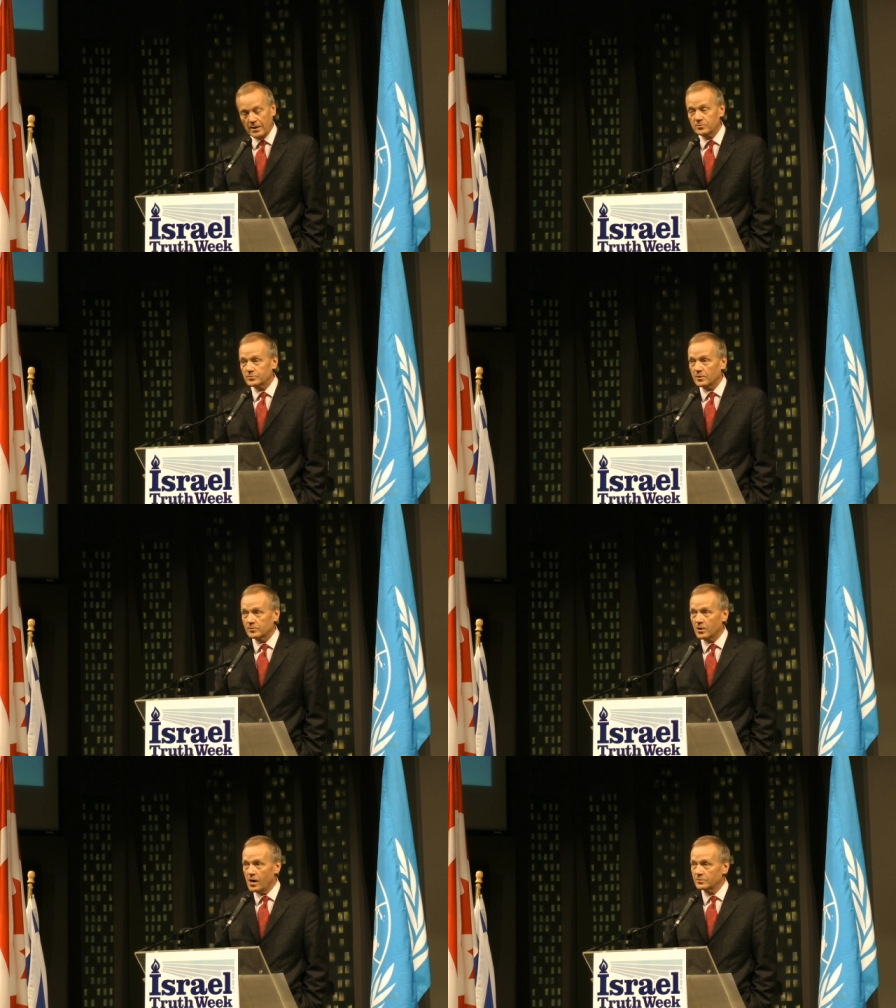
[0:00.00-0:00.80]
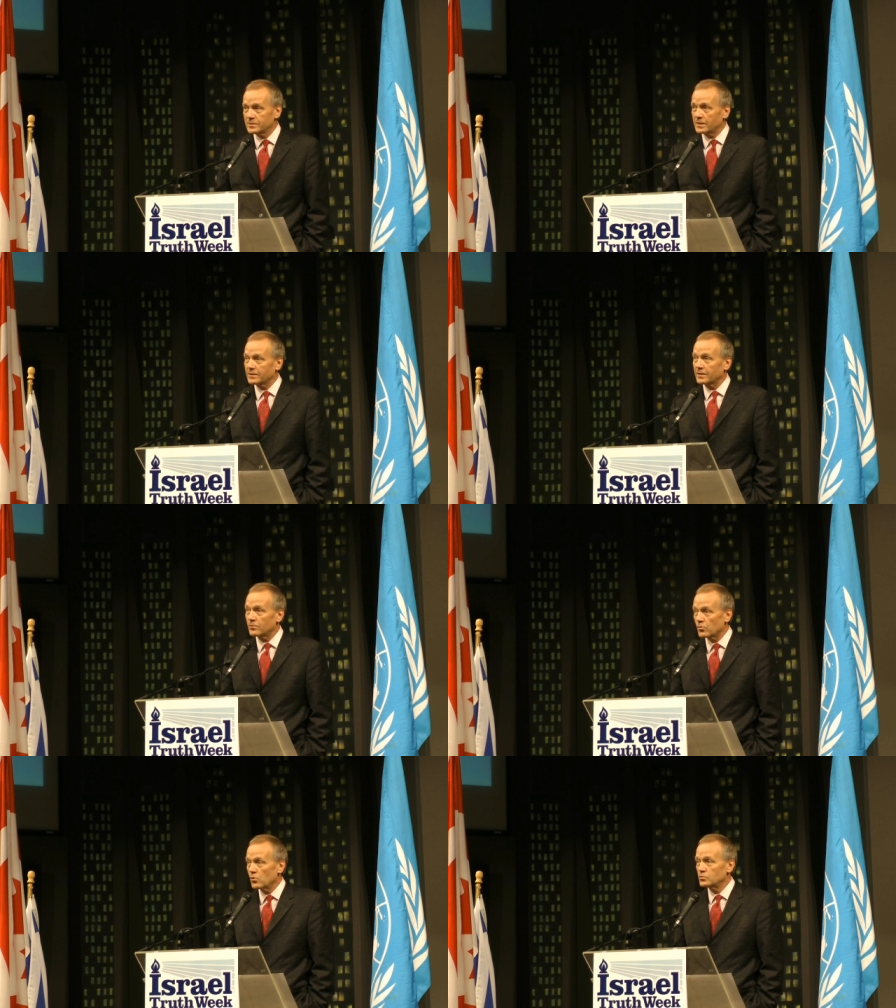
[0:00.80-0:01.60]
then started
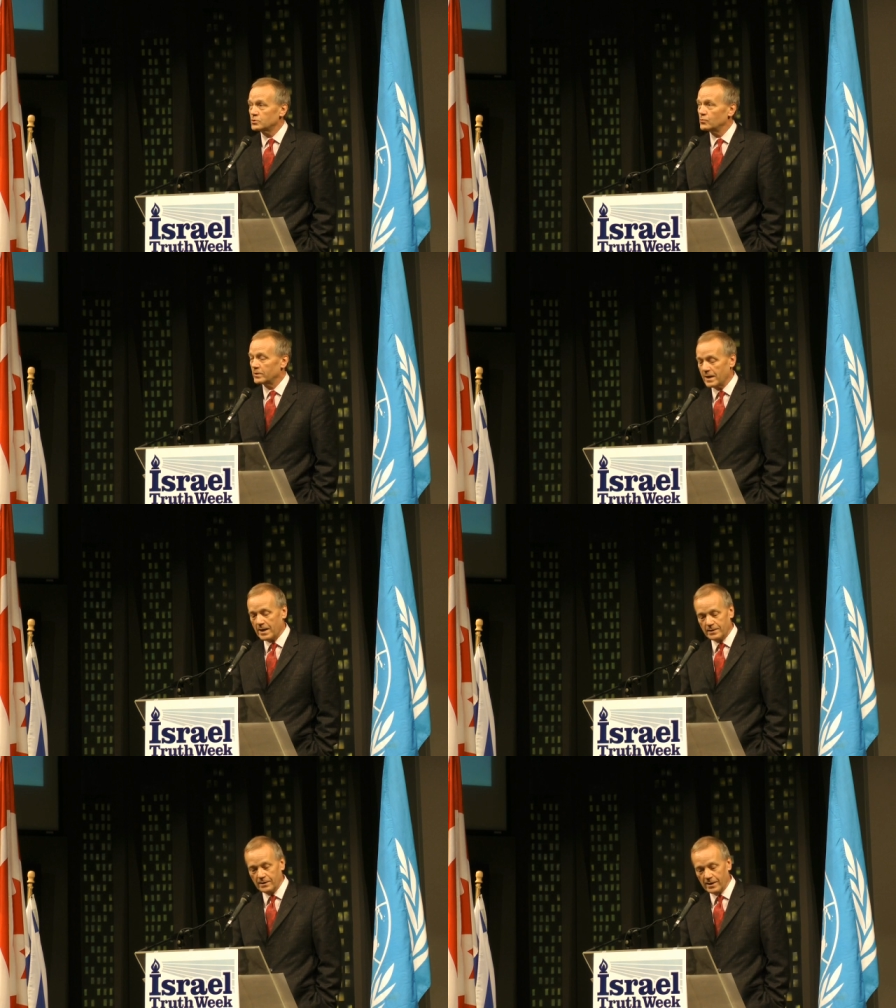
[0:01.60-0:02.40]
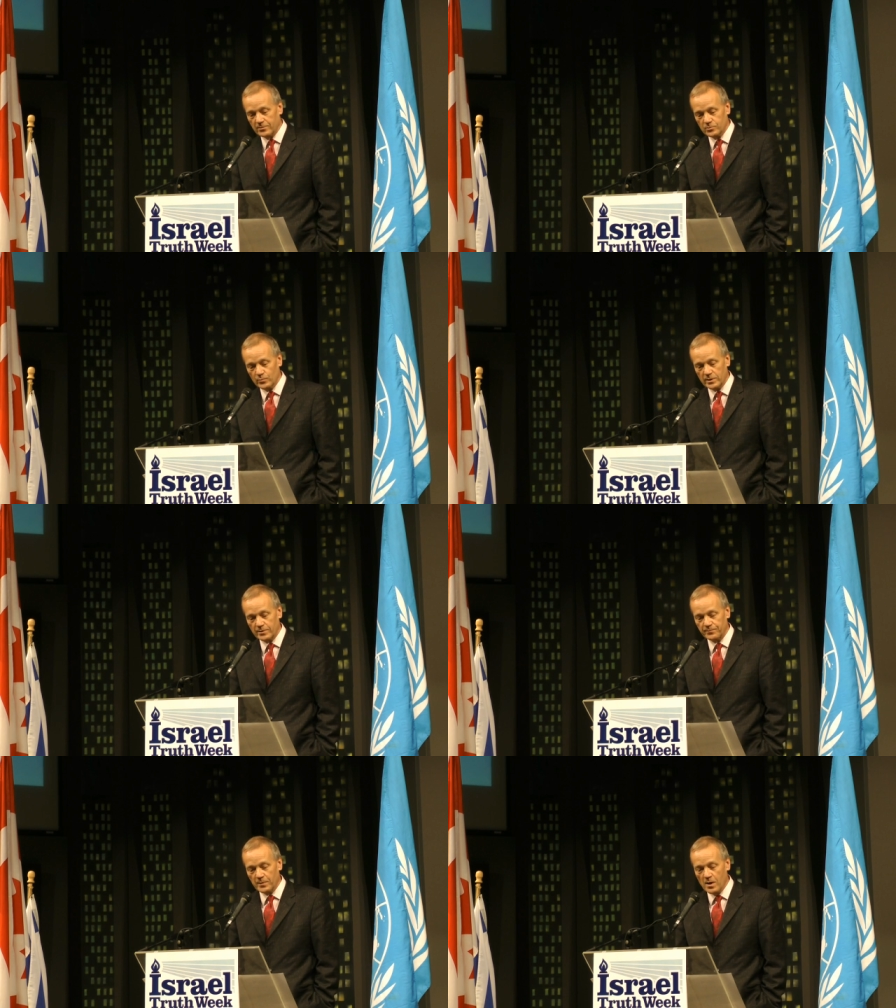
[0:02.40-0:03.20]
contacting those who had had letters written.